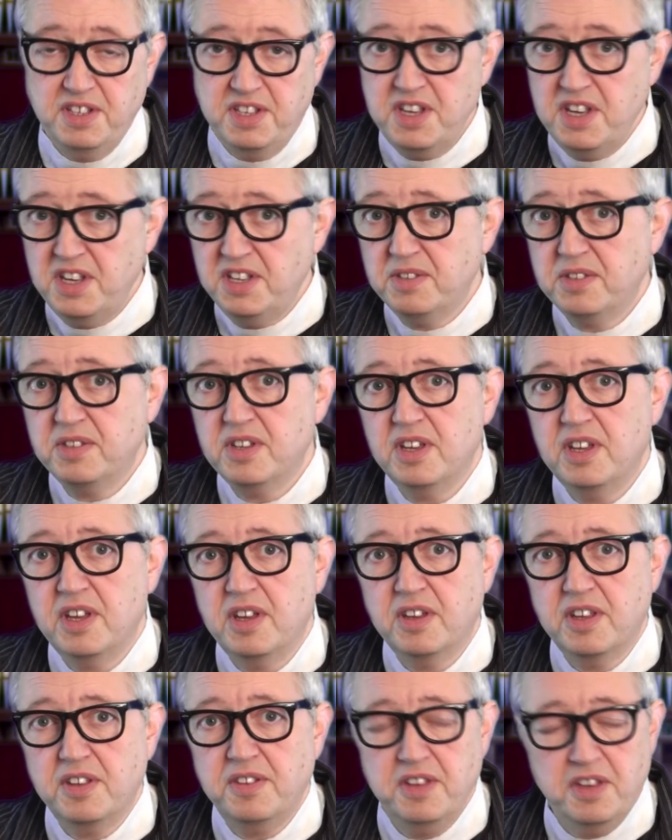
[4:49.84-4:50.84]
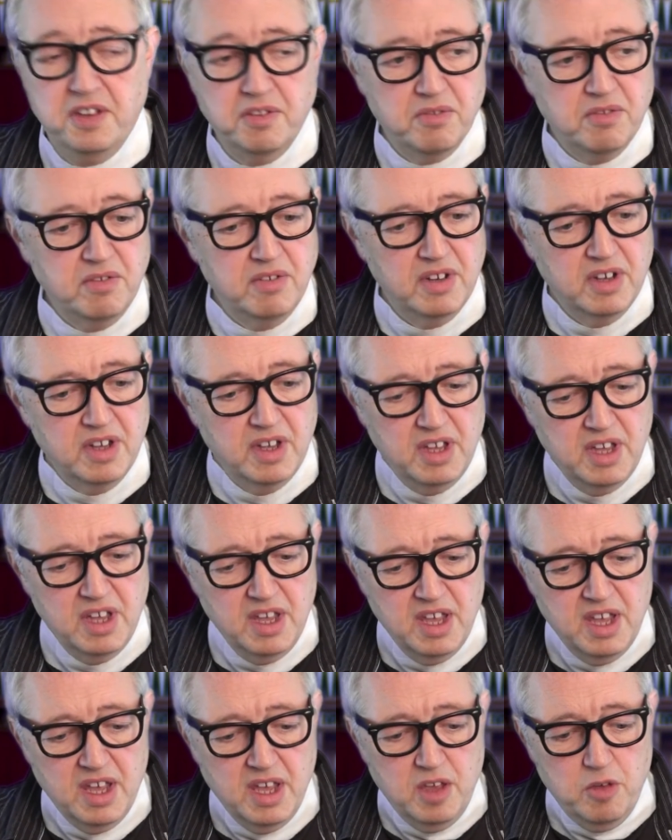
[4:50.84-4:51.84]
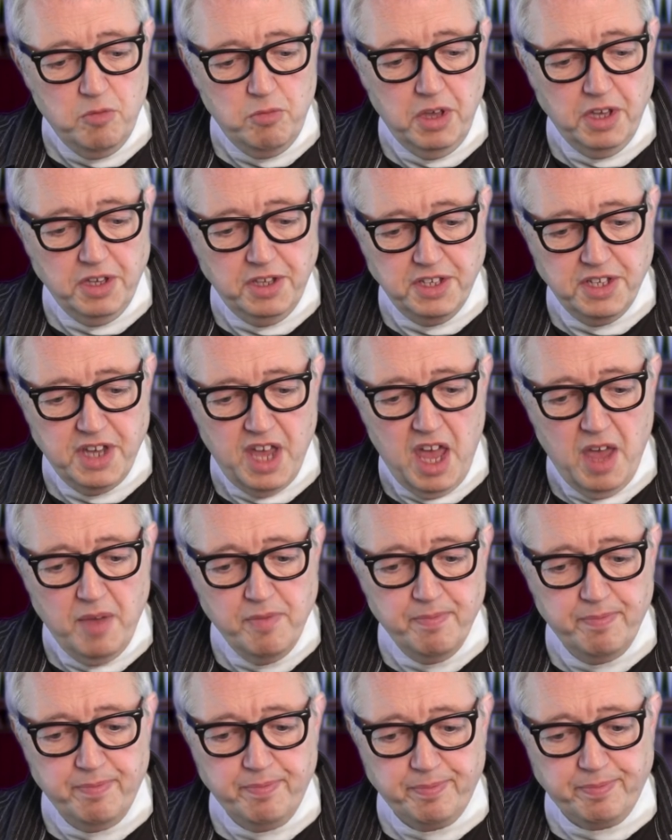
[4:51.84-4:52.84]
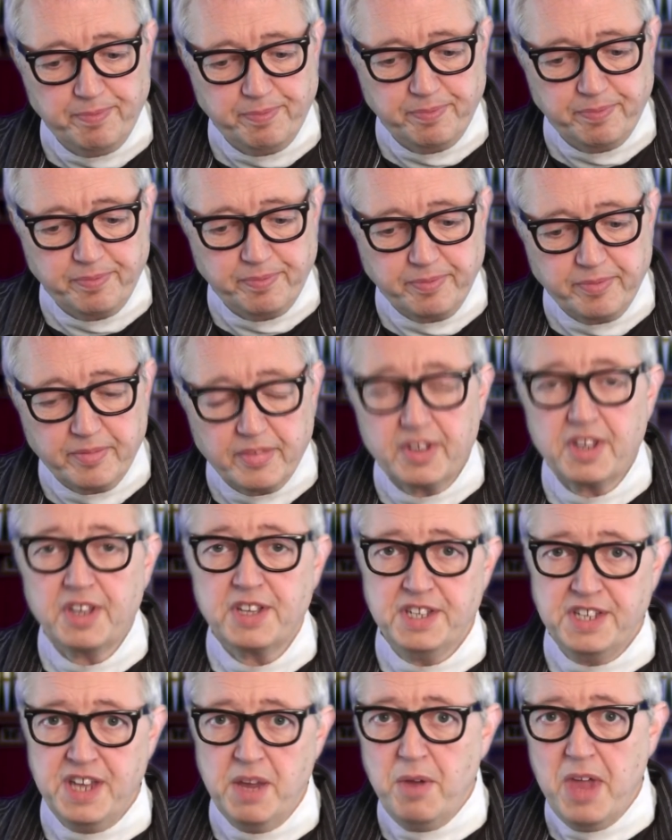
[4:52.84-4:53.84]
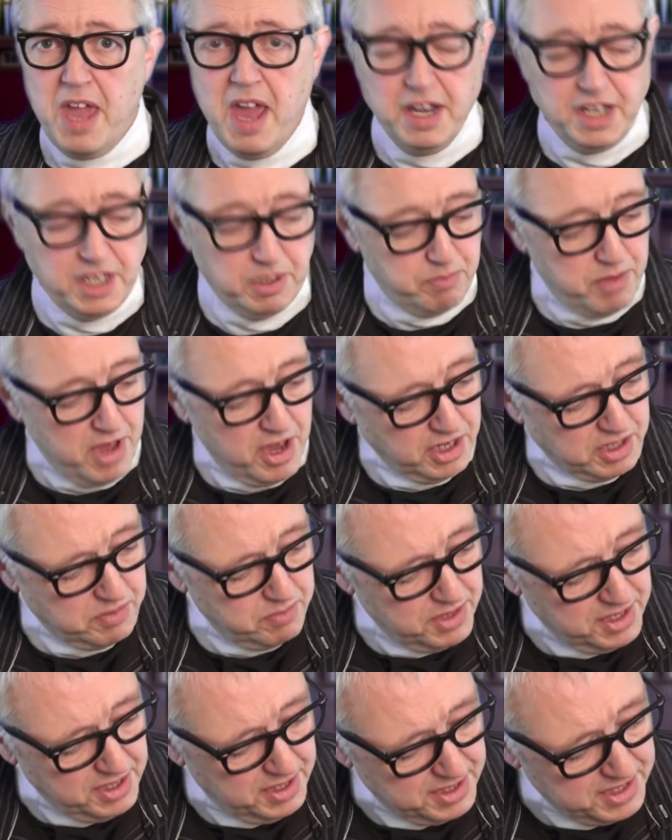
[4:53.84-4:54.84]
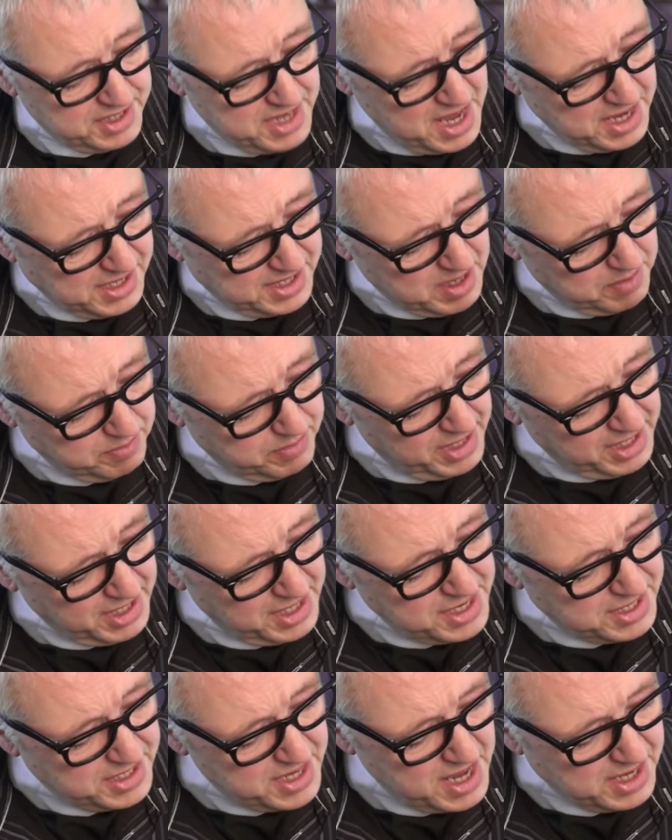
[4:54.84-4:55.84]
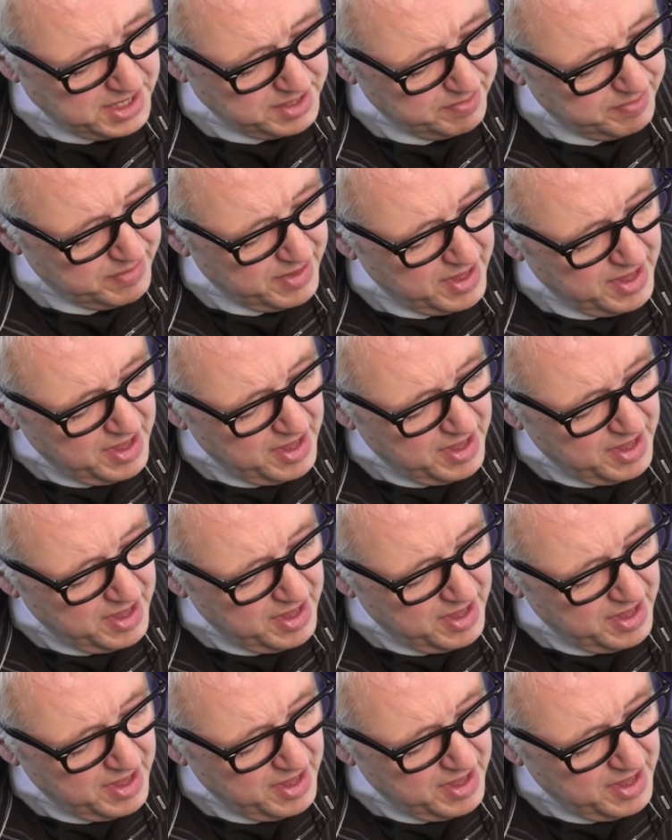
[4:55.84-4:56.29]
his cathedral. But, so we had a spokesman say something, and he said,